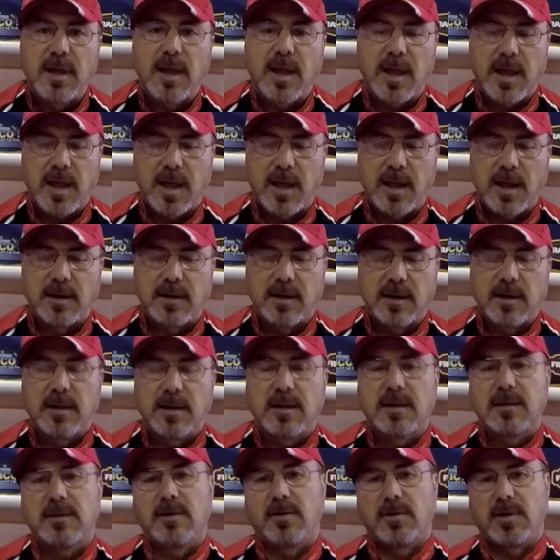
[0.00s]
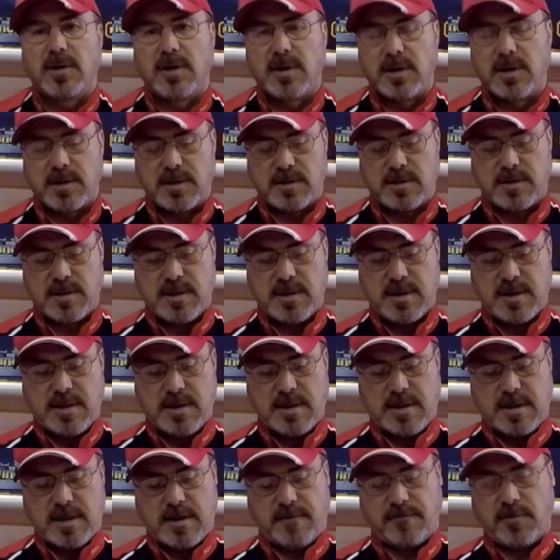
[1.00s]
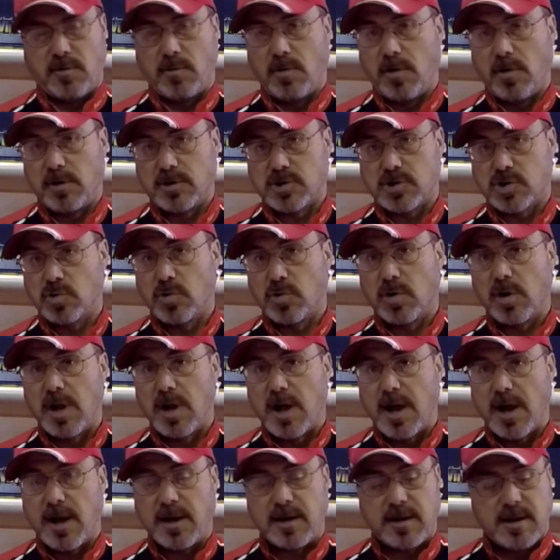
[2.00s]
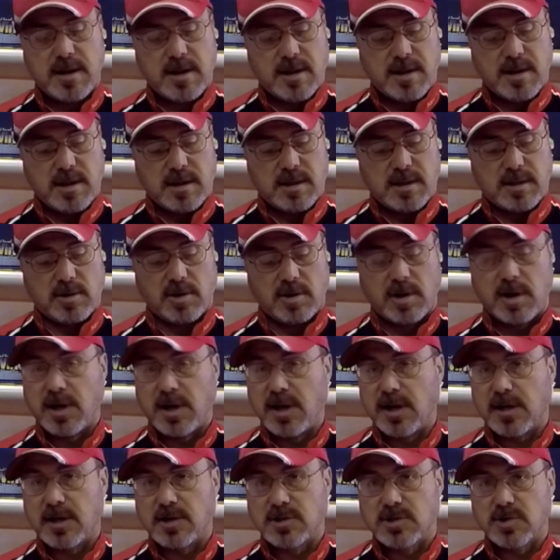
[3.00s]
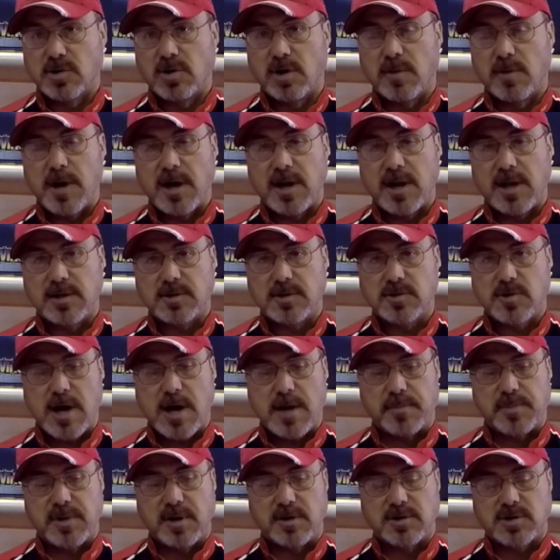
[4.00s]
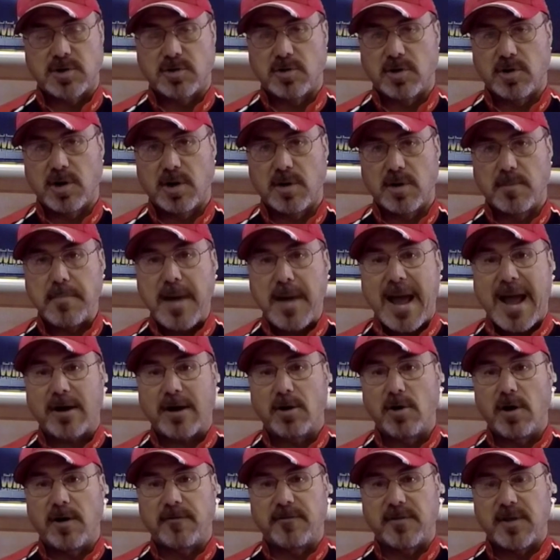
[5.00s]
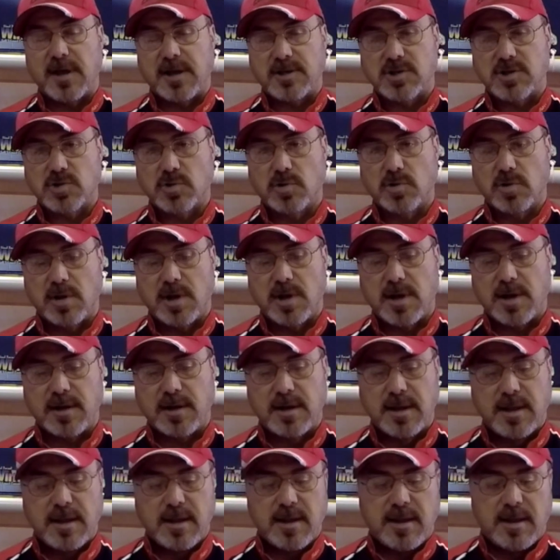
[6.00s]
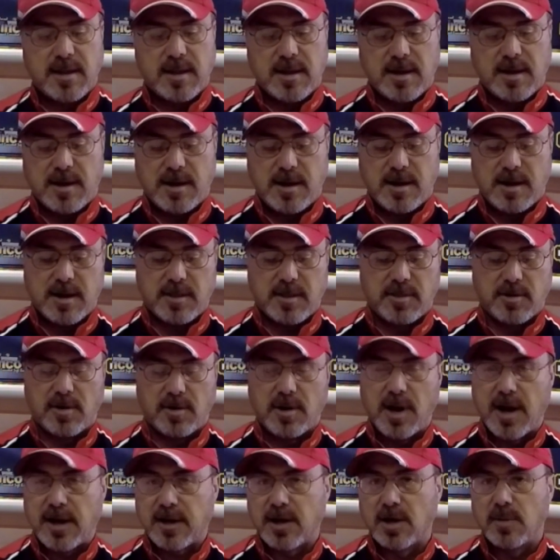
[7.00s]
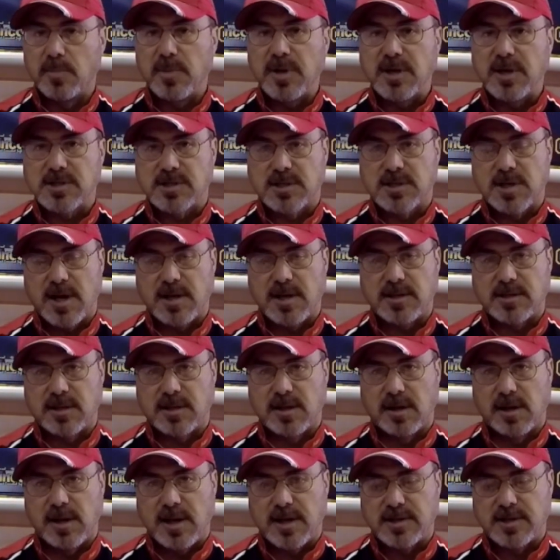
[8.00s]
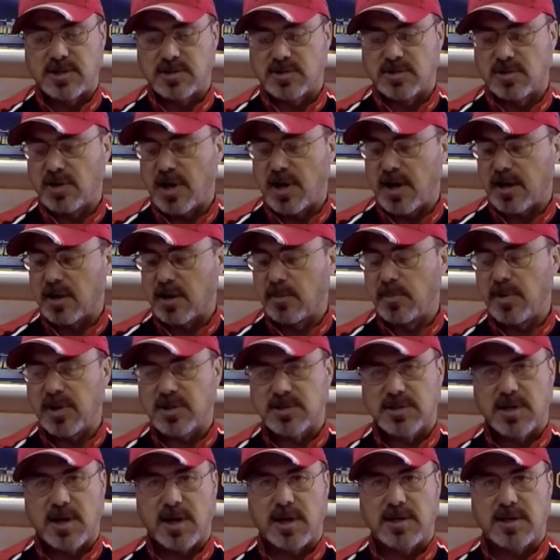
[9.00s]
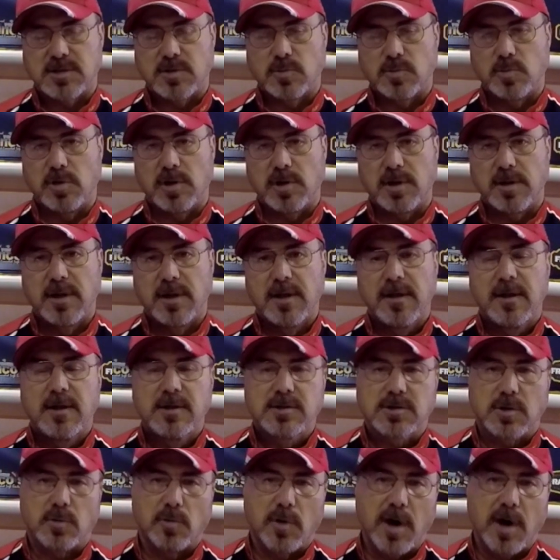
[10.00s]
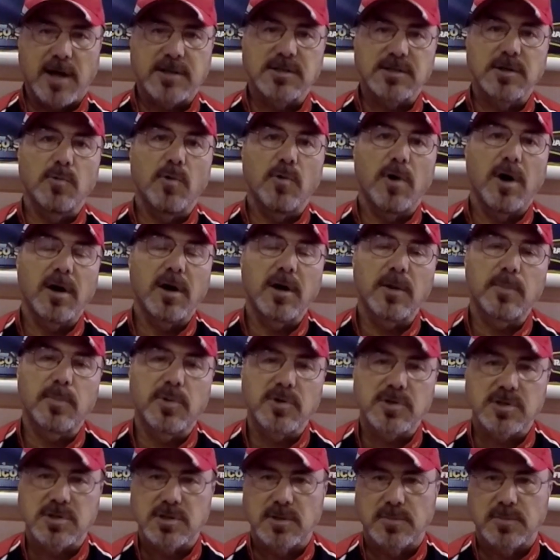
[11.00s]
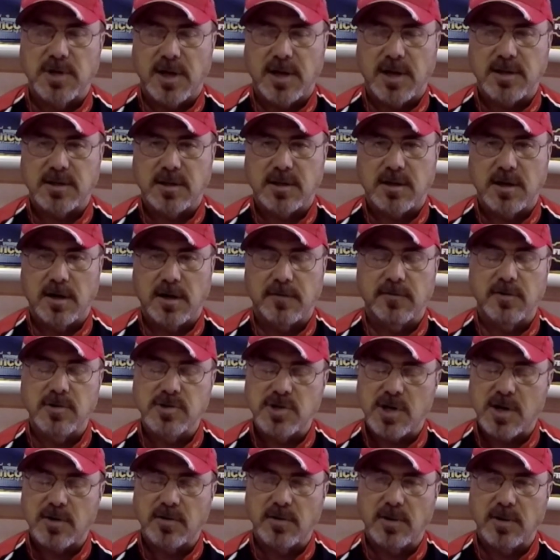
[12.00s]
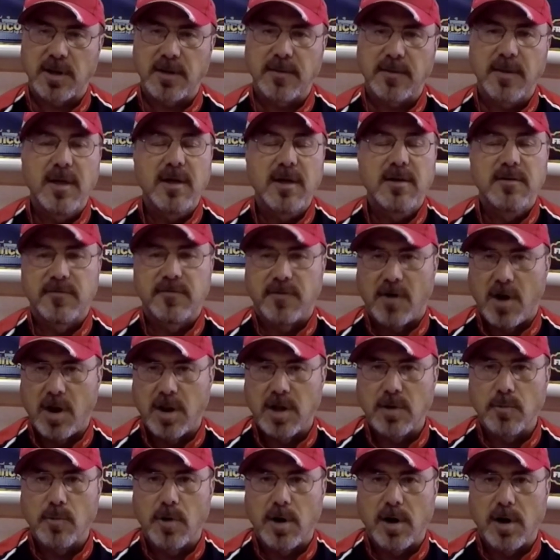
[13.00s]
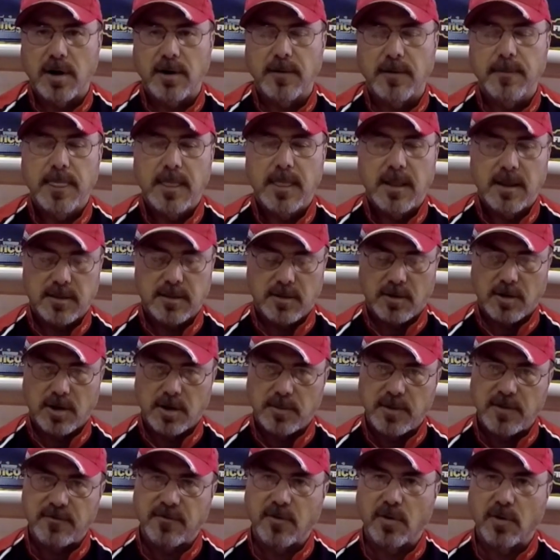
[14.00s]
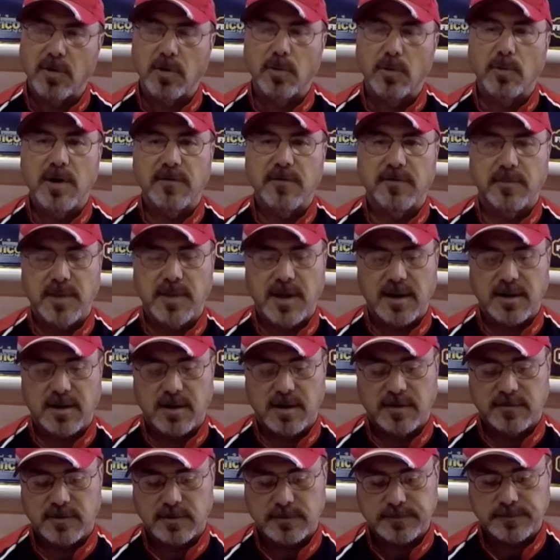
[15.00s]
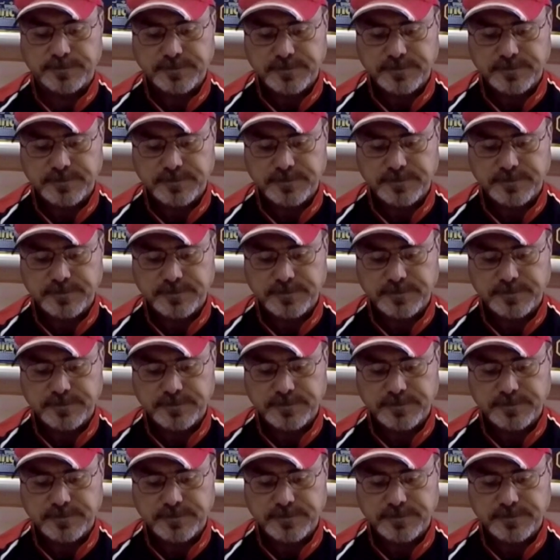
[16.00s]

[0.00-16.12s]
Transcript: and they're going to, if they're on a shoreline, they're going to get concerned about getting trapped there, so they're going to back off of that shoreline. They're not going to be as tight to the ledges. They're not going to be as tight as the wood. So rising water pushes them tight to cover generally. Falling water, they're going to be further away from that cover.